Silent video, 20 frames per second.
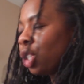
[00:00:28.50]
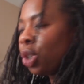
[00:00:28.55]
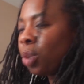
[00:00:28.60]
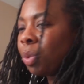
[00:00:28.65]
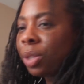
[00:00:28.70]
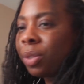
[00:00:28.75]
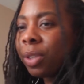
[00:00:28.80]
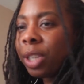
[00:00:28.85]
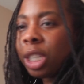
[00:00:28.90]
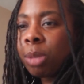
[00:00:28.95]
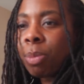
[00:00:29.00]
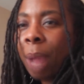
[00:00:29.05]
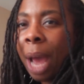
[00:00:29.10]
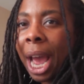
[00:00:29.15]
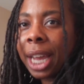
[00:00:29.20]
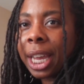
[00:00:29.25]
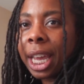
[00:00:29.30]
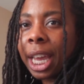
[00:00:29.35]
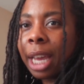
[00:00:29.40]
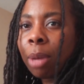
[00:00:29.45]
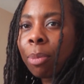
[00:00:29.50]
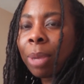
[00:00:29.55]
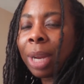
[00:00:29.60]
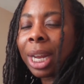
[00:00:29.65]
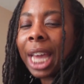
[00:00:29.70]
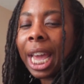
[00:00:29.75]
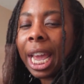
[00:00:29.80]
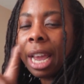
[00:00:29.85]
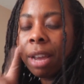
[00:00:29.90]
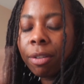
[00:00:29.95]
do was finish packing, but I
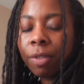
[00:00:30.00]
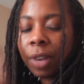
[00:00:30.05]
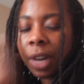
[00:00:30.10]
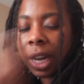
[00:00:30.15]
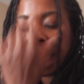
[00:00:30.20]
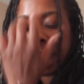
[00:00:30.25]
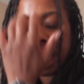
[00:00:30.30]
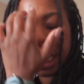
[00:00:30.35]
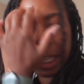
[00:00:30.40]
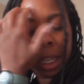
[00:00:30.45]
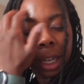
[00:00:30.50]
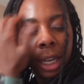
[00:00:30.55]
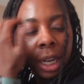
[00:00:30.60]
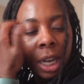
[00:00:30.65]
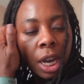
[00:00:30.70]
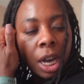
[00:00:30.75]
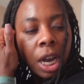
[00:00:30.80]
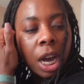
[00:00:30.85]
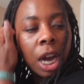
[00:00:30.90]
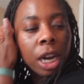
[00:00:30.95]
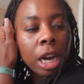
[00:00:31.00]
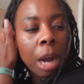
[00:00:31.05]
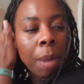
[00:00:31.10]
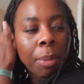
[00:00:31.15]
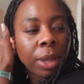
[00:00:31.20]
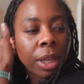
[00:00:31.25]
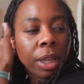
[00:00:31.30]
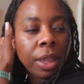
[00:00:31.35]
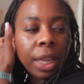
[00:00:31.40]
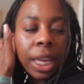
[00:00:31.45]
can't find a
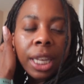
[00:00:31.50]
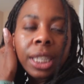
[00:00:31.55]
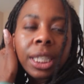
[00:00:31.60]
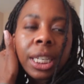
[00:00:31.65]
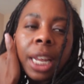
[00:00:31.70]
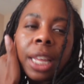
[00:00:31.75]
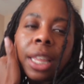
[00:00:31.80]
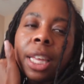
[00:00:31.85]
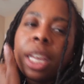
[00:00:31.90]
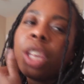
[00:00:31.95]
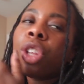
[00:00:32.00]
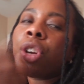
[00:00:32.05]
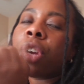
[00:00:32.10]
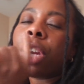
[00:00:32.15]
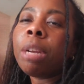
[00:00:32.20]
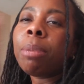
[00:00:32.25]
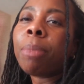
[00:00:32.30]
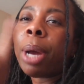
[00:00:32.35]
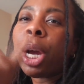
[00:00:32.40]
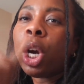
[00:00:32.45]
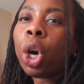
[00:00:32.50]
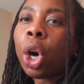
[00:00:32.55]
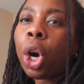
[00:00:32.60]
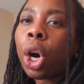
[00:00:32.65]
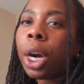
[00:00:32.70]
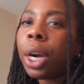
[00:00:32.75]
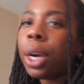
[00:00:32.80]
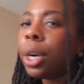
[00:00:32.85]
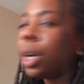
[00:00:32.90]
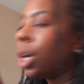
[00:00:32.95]
couple of things and I think they're in my
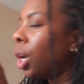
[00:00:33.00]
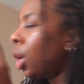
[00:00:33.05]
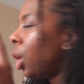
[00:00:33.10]
car,